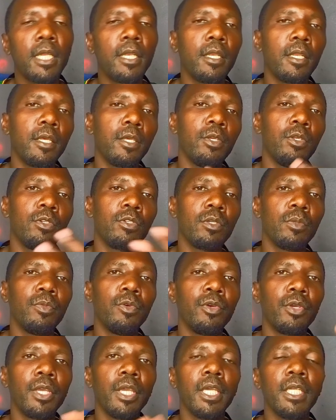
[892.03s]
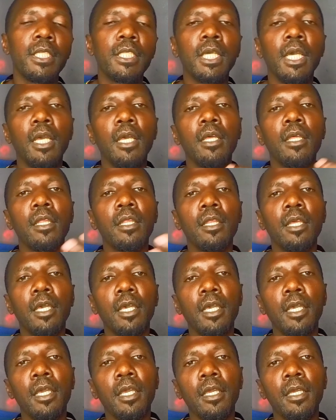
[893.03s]
and YouTube will get
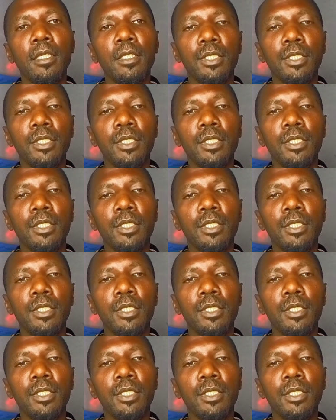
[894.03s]
the